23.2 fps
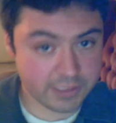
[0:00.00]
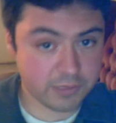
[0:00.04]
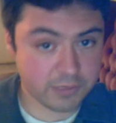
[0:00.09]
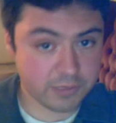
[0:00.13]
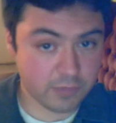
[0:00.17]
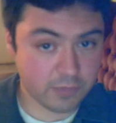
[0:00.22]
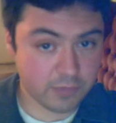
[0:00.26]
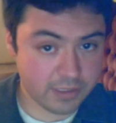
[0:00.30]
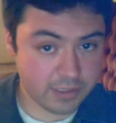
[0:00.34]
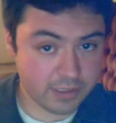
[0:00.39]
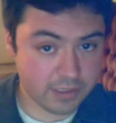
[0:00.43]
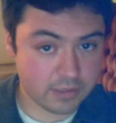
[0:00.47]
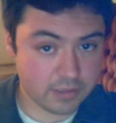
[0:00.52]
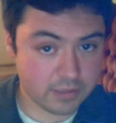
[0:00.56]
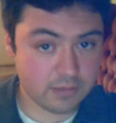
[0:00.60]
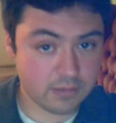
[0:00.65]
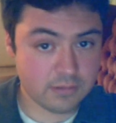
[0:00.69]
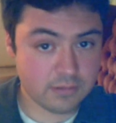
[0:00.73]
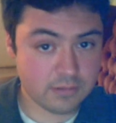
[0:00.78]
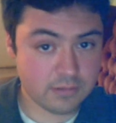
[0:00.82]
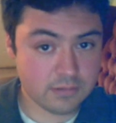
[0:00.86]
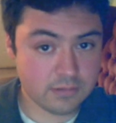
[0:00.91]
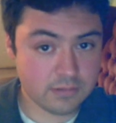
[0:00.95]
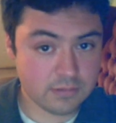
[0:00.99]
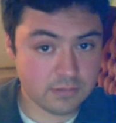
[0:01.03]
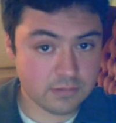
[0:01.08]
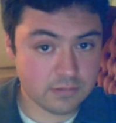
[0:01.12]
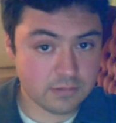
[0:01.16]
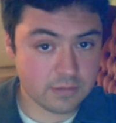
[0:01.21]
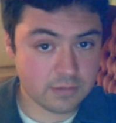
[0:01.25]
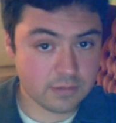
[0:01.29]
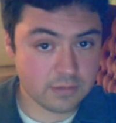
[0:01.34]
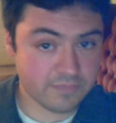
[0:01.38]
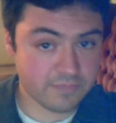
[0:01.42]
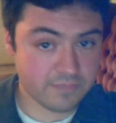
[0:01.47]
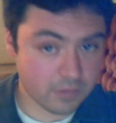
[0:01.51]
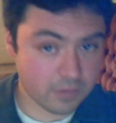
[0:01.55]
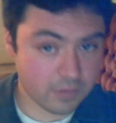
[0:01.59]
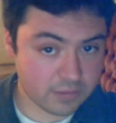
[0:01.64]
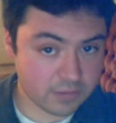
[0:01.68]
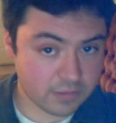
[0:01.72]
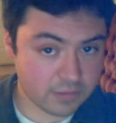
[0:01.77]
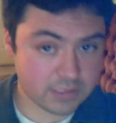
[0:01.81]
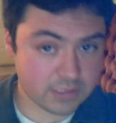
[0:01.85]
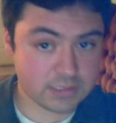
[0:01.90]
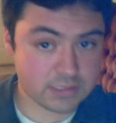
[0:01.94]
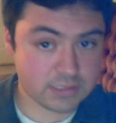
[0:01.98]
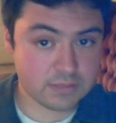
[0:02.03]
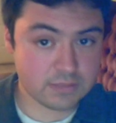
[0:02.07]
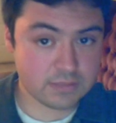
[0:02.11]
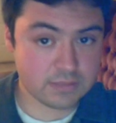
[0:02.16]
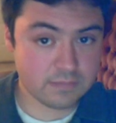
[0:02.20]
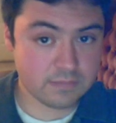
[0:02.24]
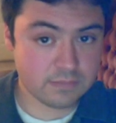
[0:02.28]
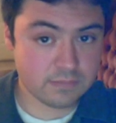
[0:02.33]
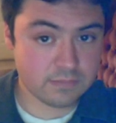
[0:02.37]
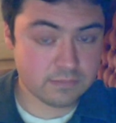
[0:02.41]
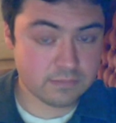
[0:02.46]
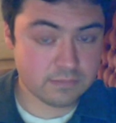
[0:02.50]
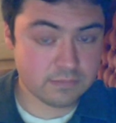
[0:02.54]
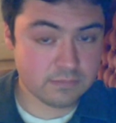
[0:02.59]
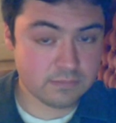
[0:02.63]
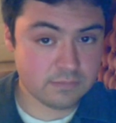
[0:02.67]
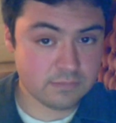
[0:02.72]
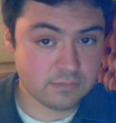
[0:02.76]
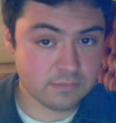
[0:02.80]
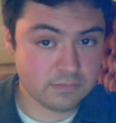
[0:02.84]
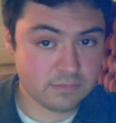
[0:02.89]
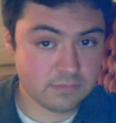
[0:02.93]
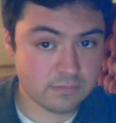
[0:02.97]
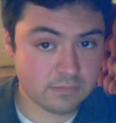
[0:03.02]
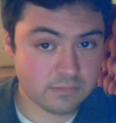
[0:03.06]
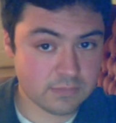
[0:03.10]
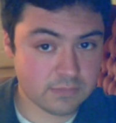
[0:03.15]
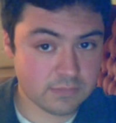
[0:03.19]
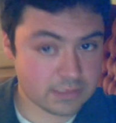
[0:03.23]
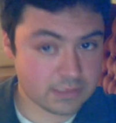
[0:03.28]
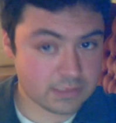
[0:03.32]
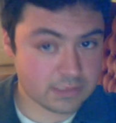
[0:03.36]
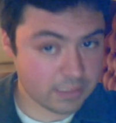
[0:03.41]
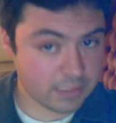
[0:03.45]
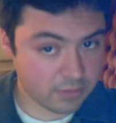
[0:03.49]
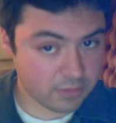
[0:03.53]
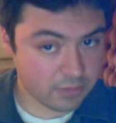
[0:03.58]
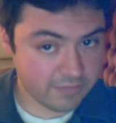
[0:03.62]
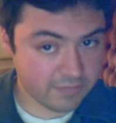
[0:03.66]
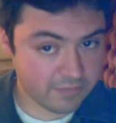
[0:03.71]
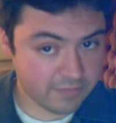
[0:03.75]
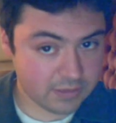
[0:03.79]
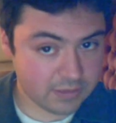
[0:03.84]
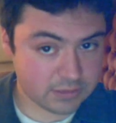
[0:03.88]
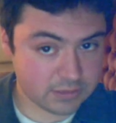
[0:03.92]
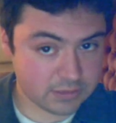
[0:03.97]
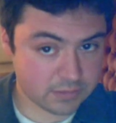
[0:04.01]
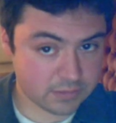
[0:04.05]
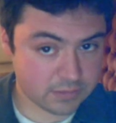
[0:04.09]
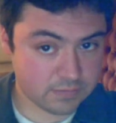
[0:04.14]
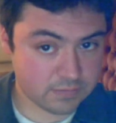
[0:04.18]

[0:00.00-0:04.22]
weak, unfocused, less able to function.